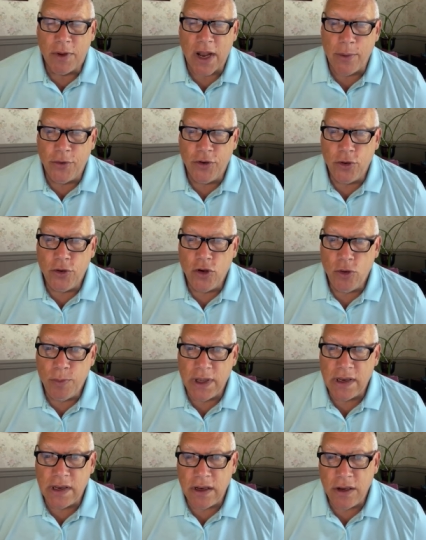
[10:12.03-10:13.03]
But I would do a
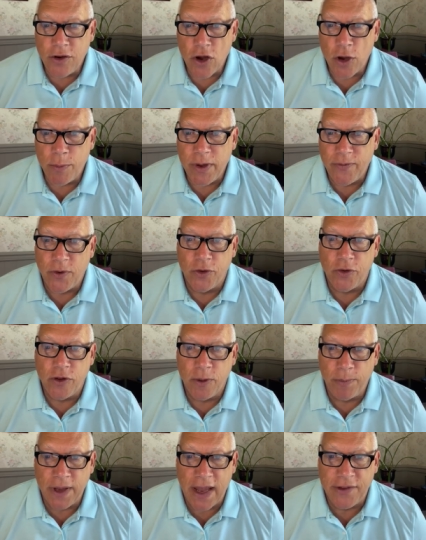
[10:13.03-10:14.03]
humidity dome before I
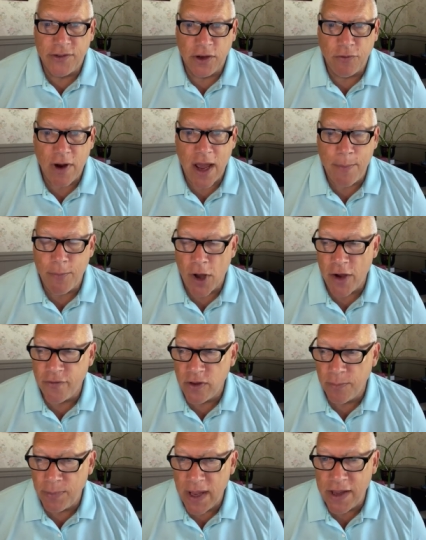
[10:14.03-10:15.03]
do the plastic wrap.
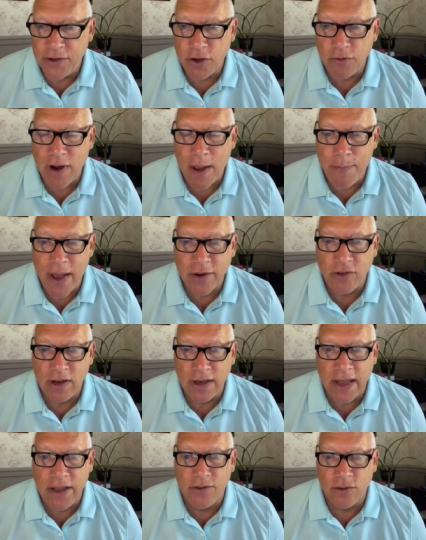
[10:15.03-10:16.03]
Often the plastic wrap
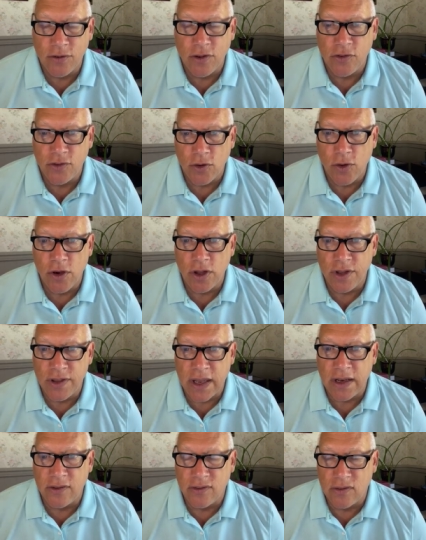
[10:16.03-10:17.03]
actually lays on the soil,
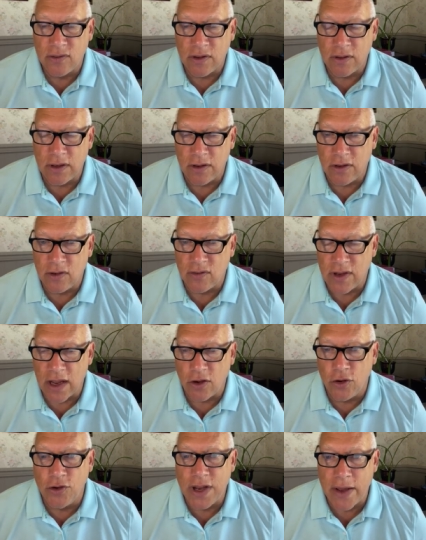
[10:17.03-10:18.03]
and then it's just
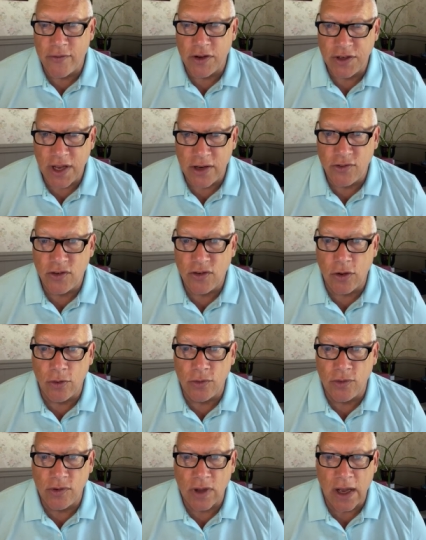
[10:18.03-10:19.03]
not good to have it touch
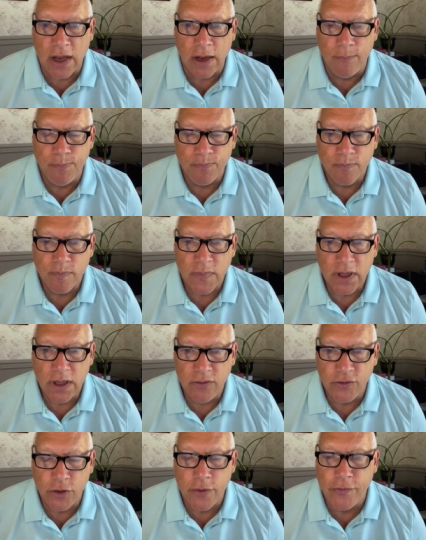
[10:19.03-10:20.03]
those um,
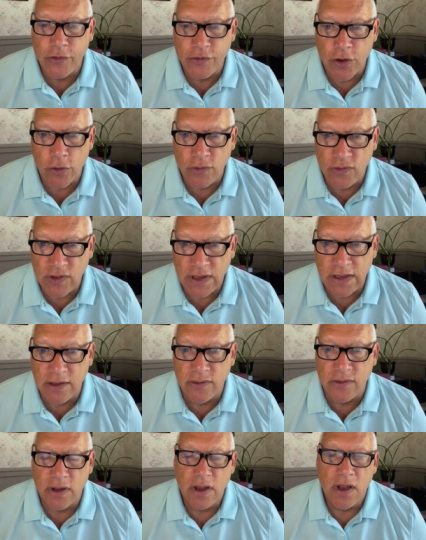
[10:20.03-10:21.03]
surface zone
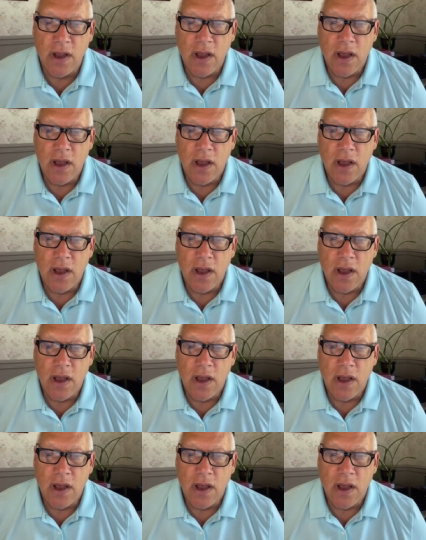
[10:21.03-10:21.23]
seeds.